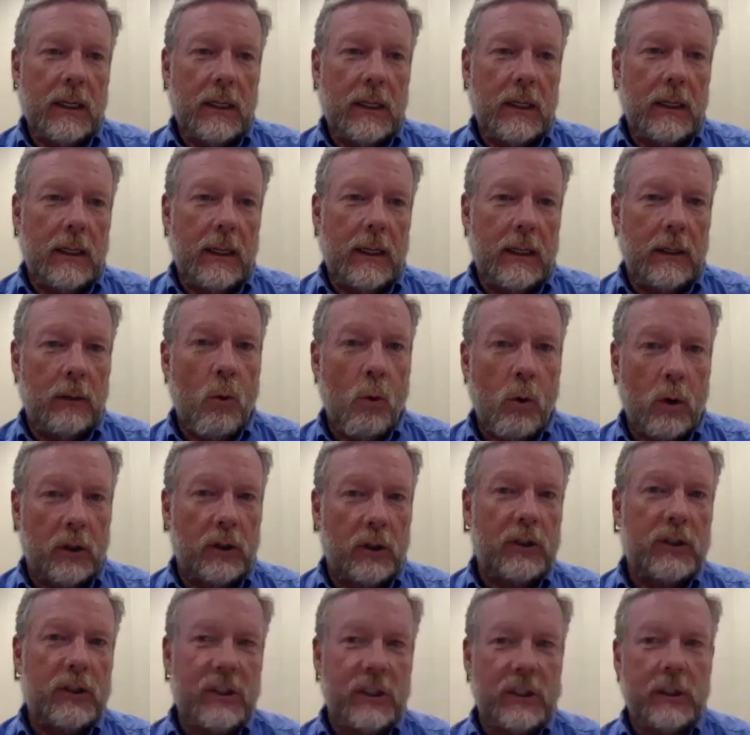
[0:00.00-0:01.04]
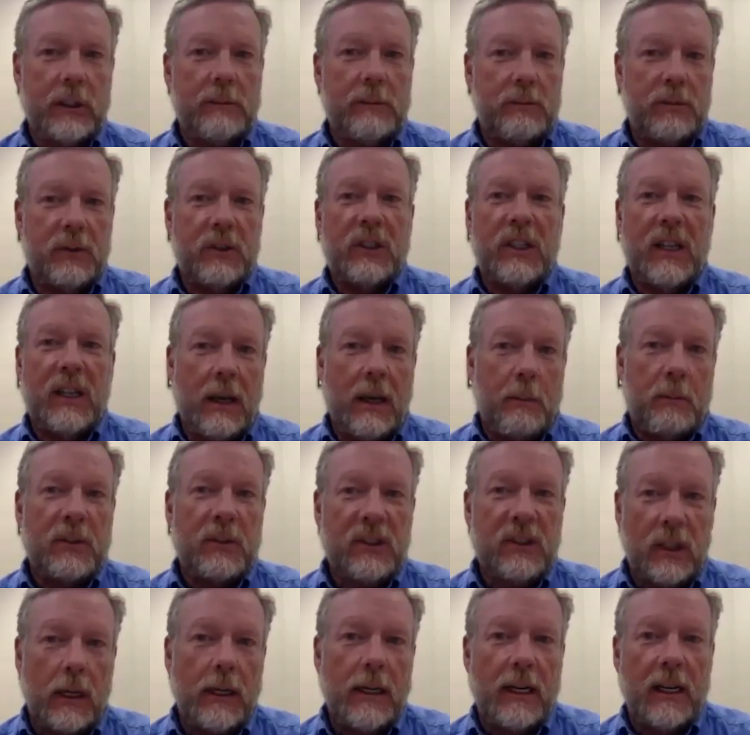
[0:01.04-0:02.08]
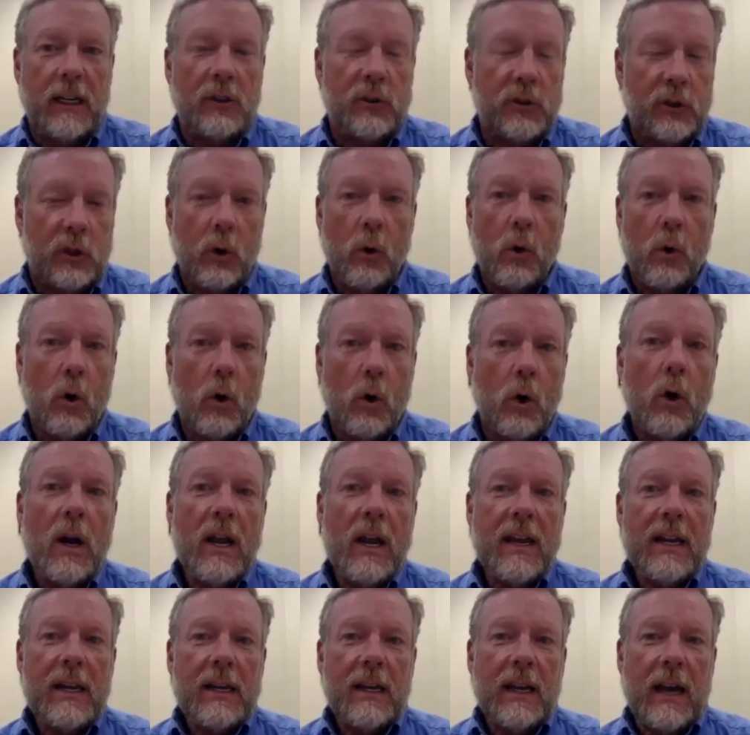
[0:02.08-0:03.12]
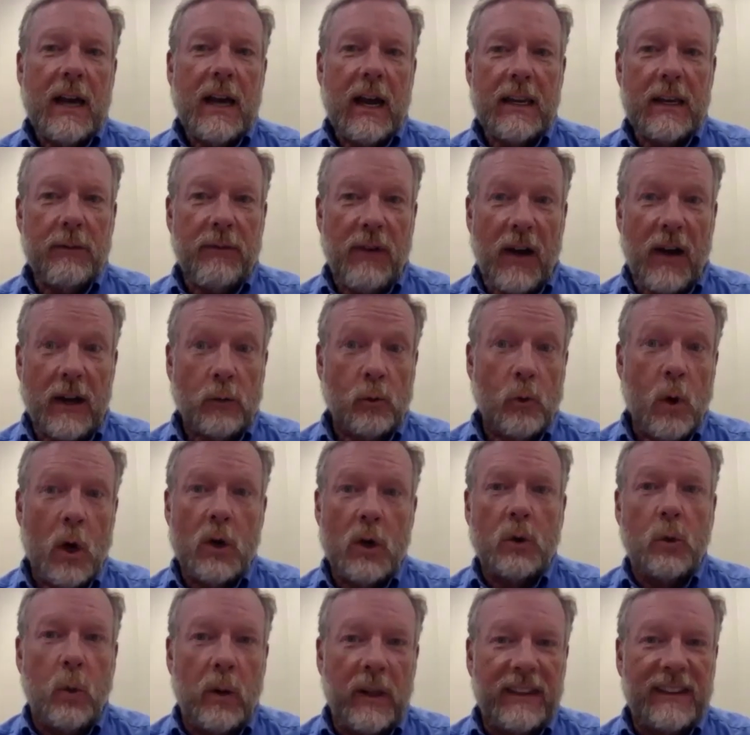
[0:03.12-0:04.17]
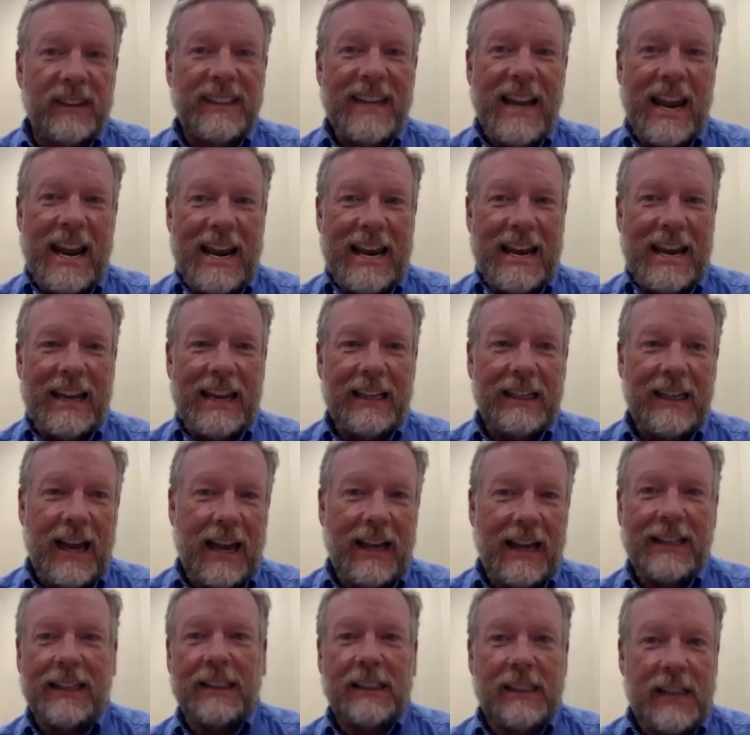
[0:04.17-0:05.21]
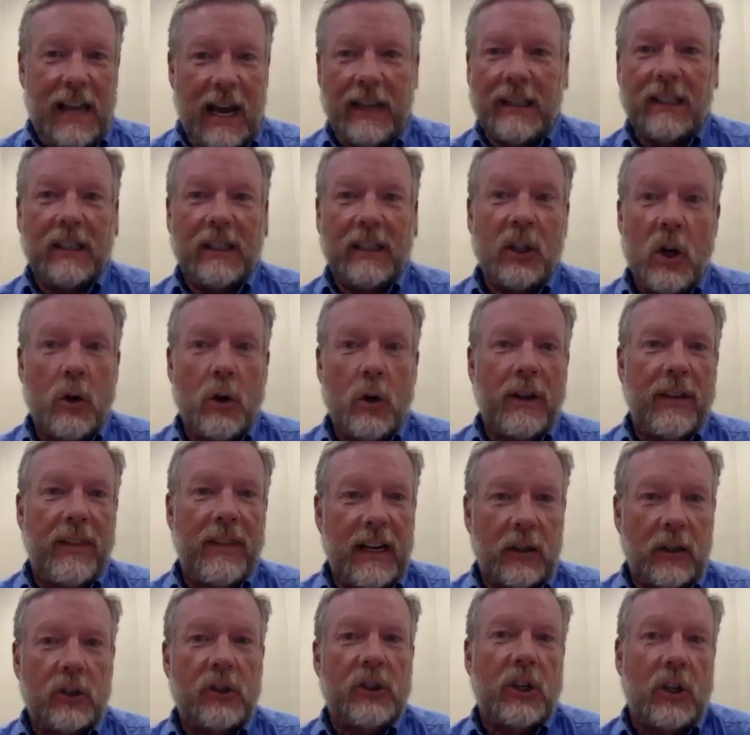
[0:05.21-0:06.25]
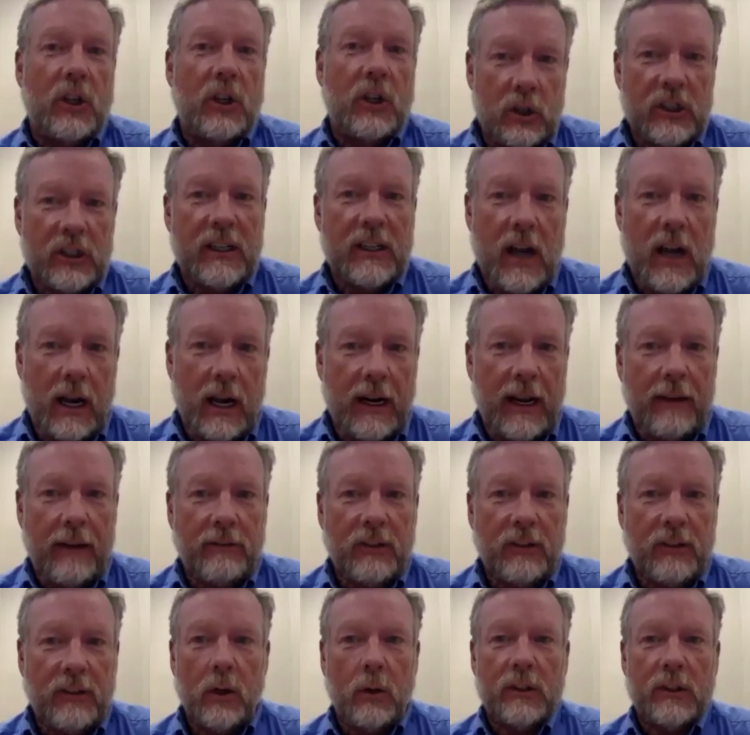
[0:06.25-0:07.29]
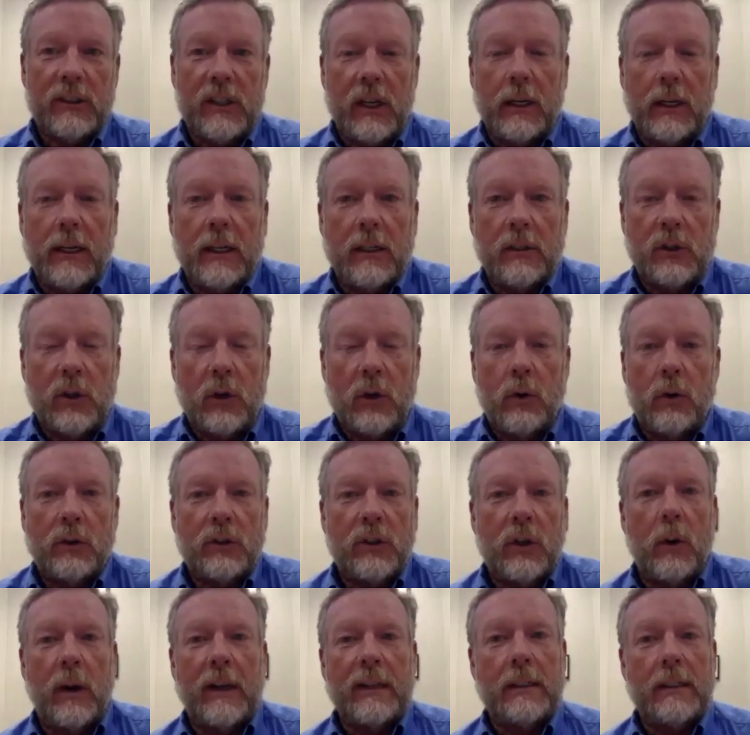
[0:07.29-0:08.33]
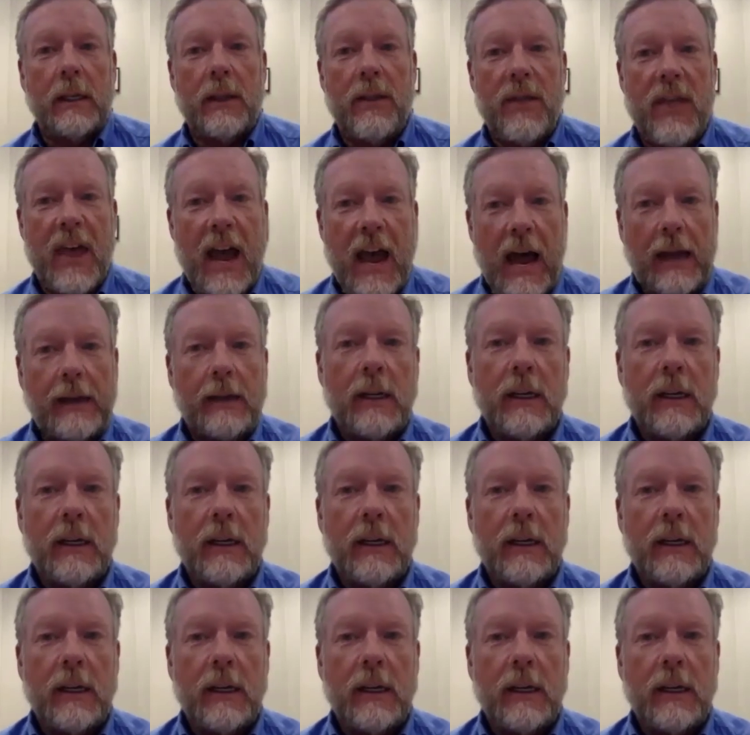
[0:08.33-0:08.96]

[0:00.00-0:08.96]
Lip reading: in order to skip Sunday school, if I rode with Dad, I could go to their church and not have to go to Sunday school. So I did that,